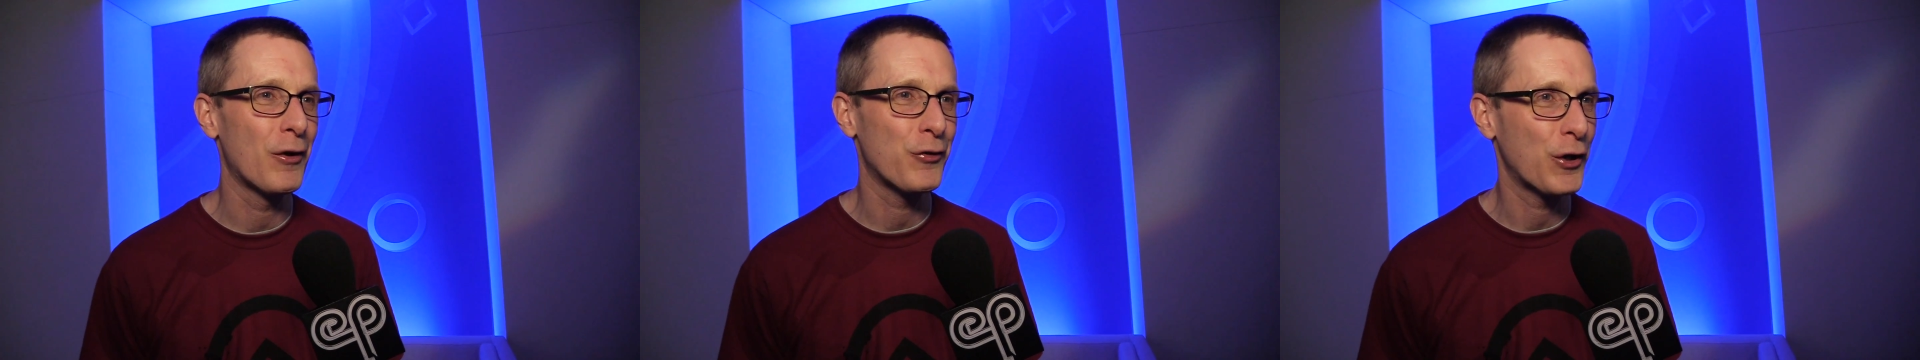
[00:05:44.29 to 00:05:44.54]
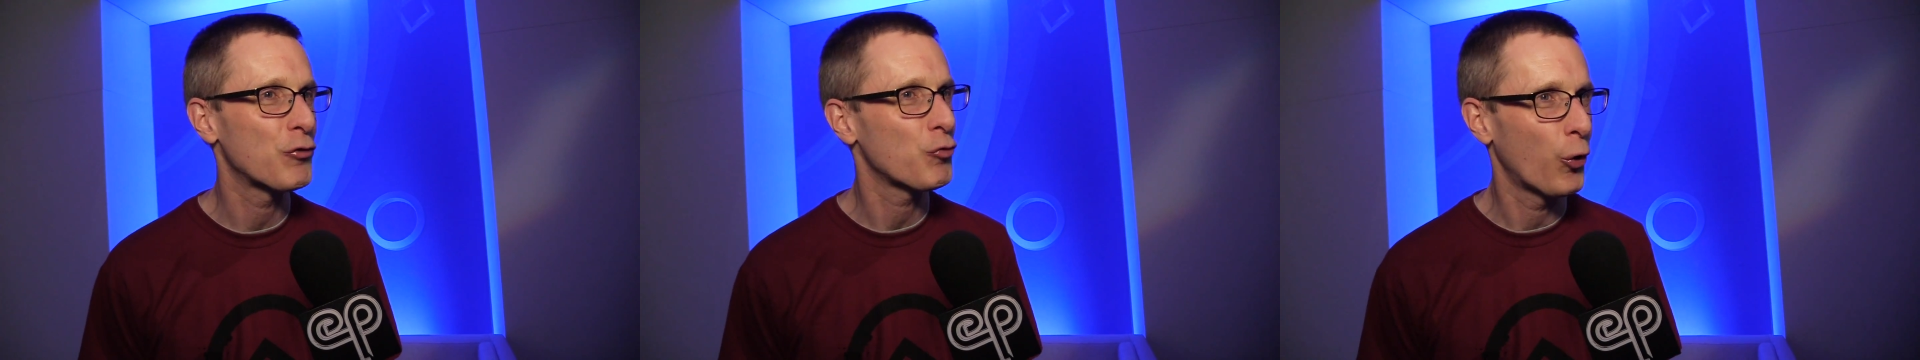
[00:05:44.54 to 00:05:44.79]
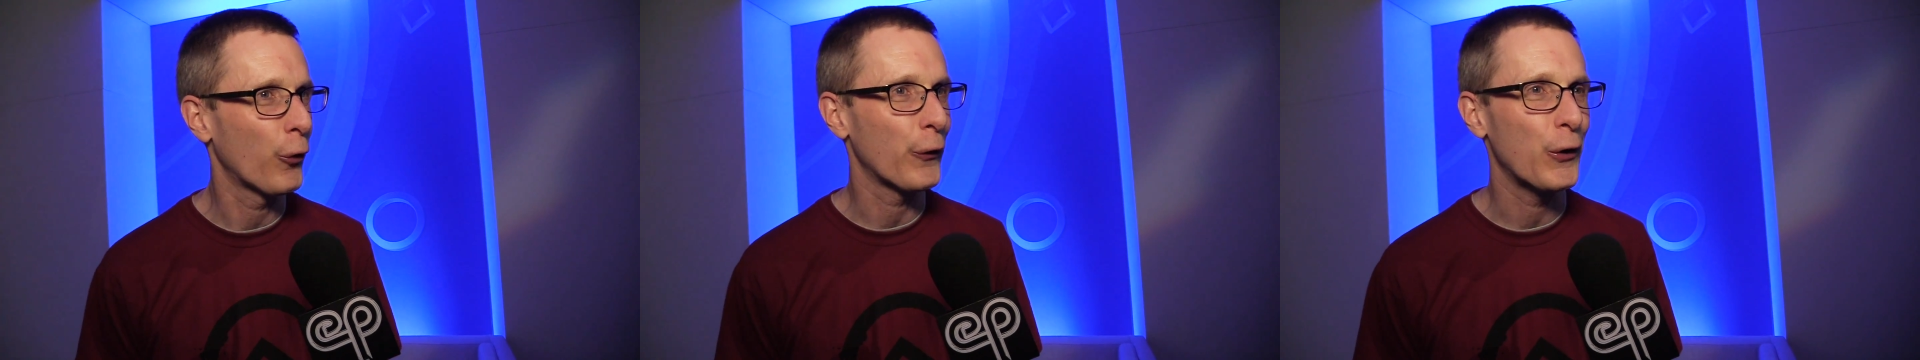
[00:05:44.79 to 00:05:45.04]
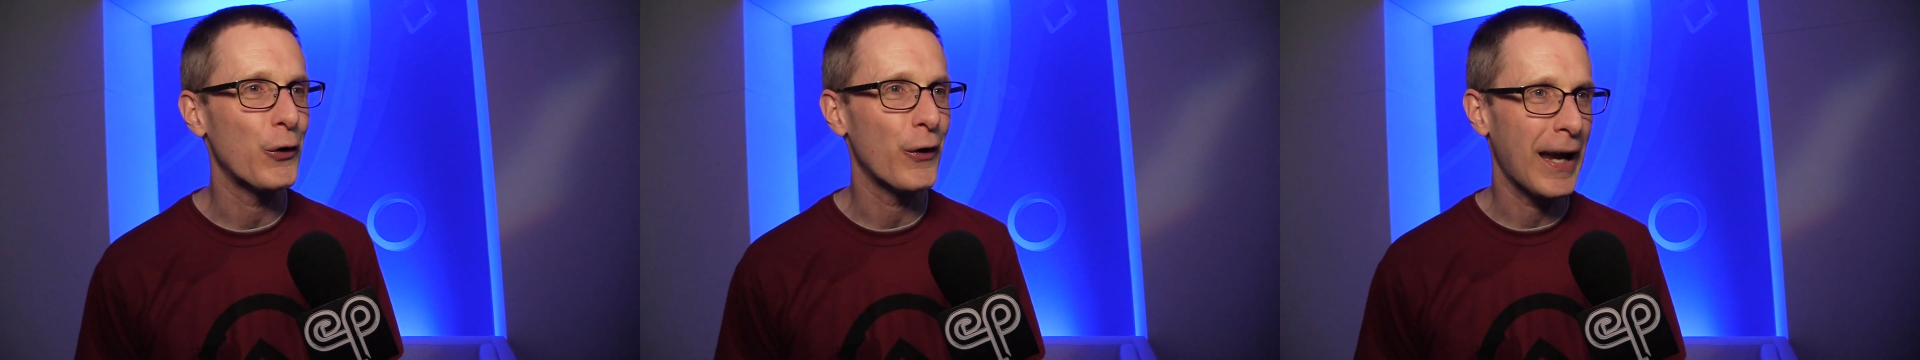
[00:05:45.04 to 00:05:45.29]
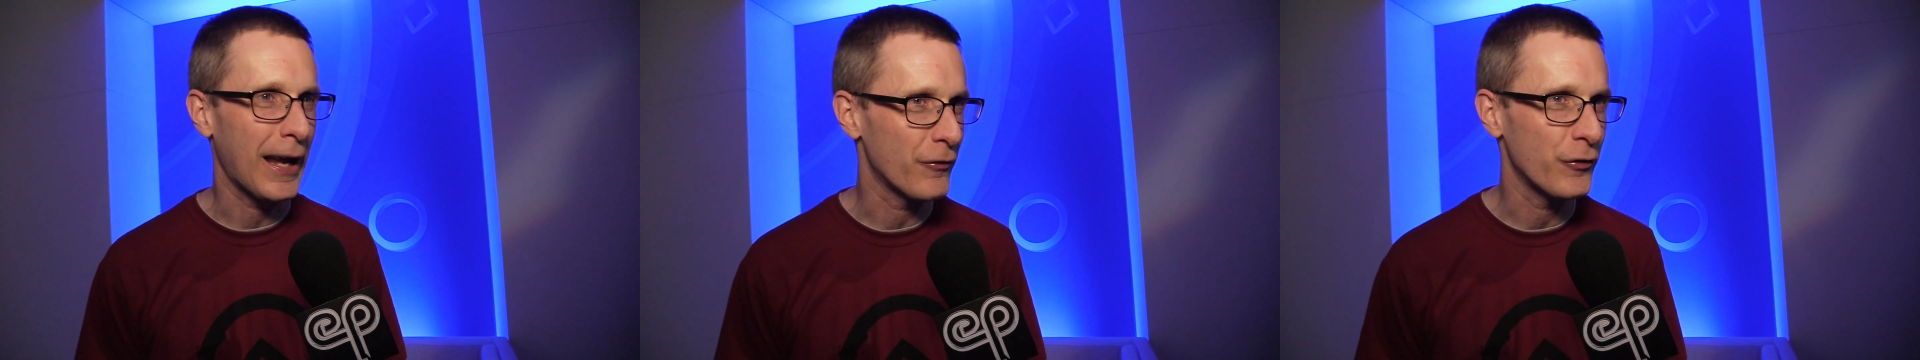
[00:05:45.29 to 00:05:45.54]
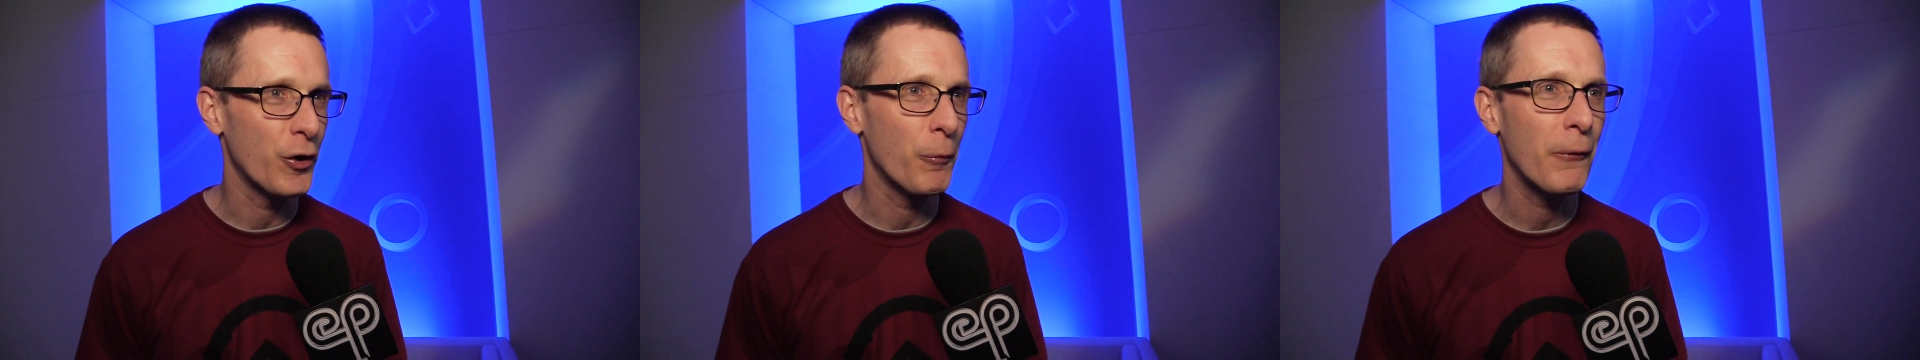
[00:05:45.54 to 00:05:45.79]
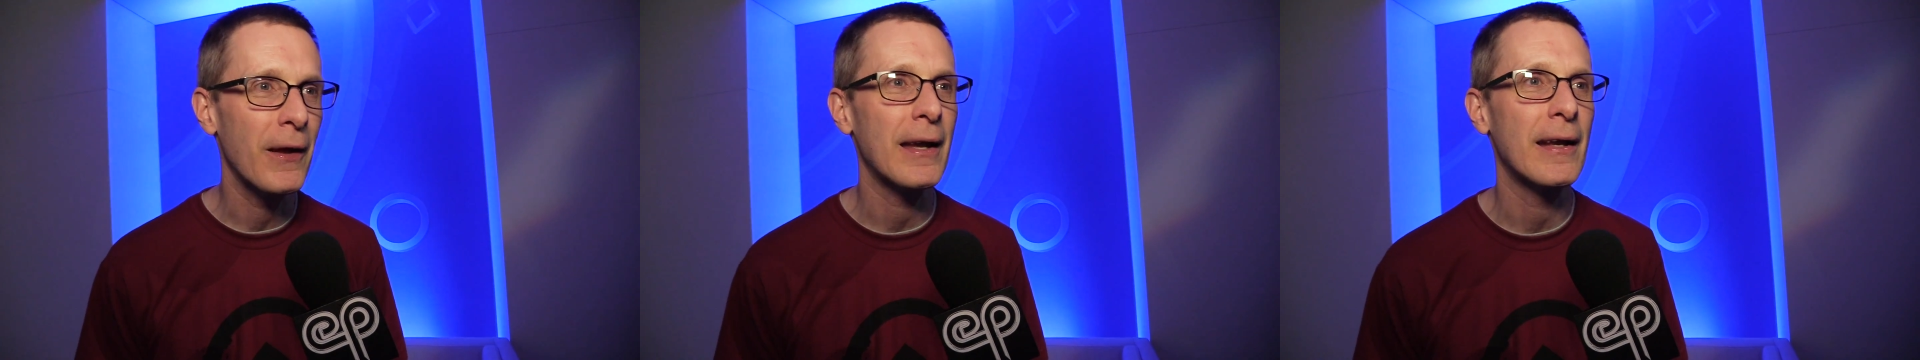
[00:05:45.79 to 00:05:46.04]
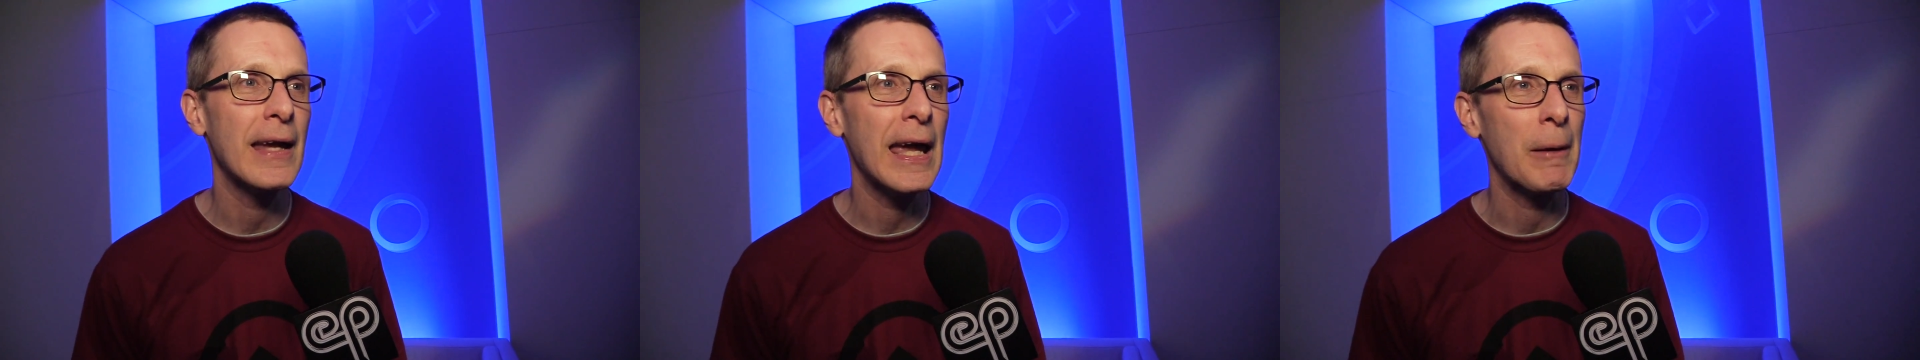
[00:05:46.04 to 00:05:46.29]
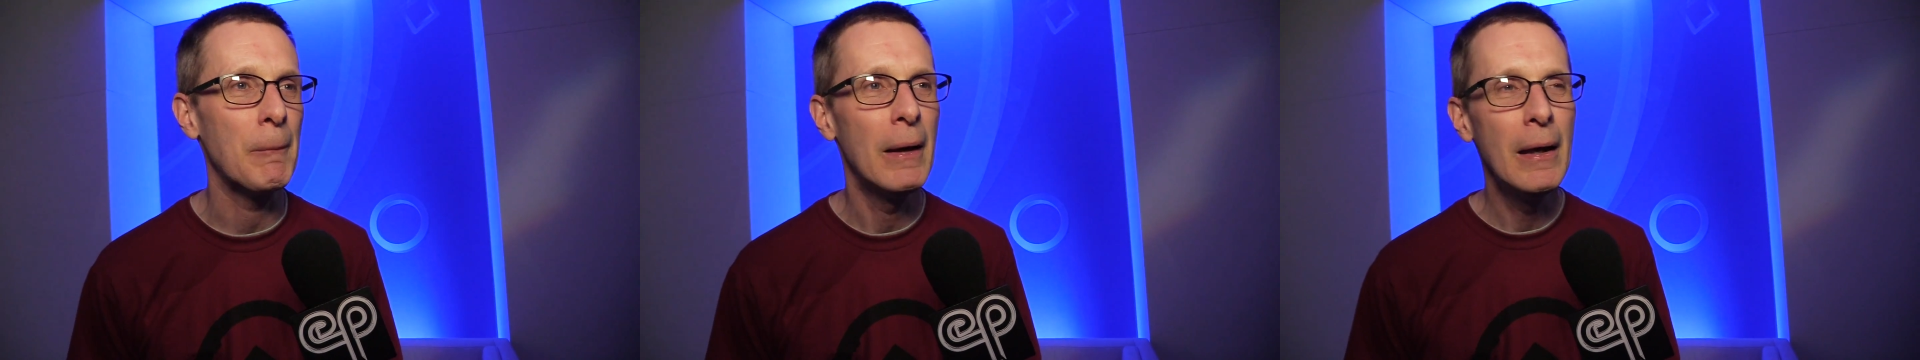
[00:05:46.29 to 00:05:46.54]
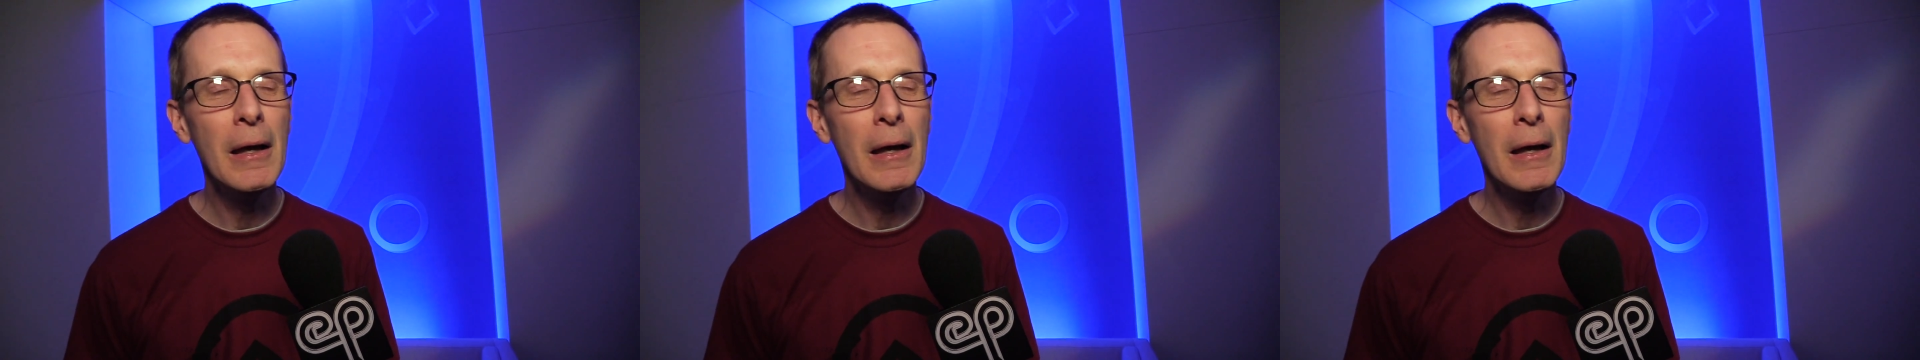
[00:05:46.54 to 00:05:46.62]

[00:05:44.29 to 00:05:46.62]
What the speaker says: there's a controller in your hands and you're playing a game.